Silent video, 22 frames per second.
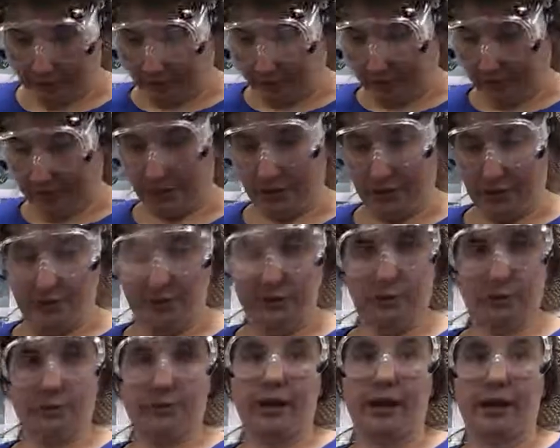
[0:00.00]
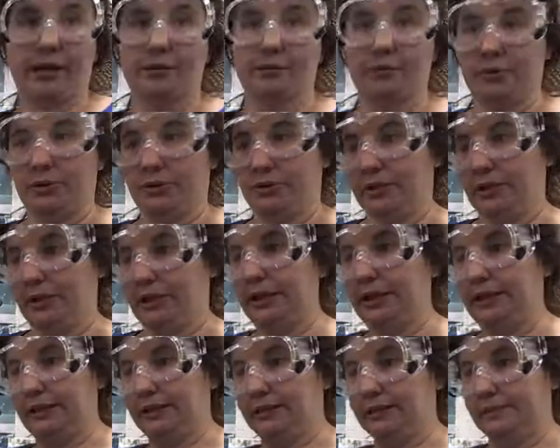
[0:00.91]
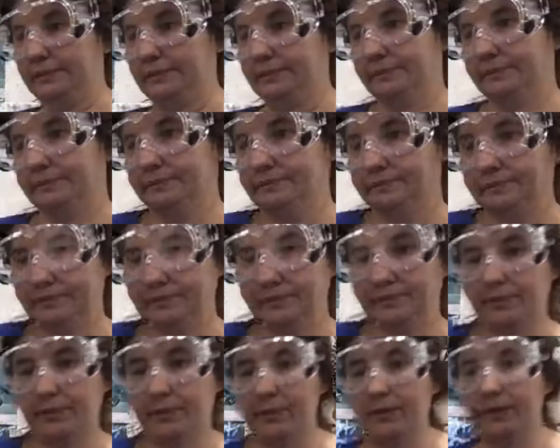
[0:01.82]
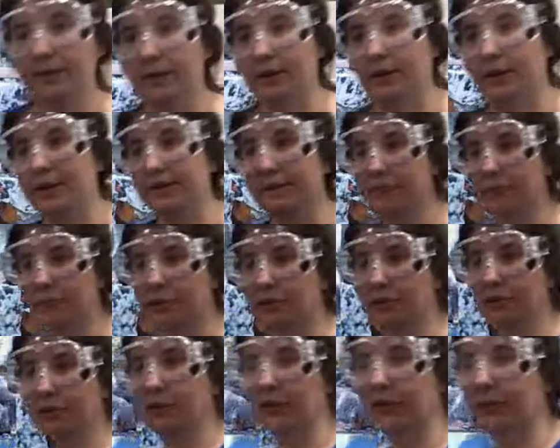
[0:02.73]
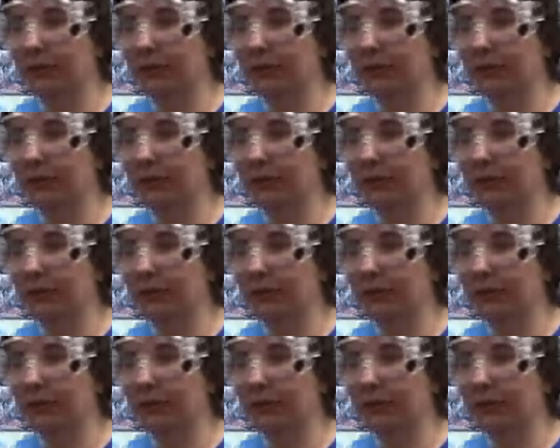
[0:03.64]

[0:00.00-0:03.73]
due to the reaction producing heat. Okay, our second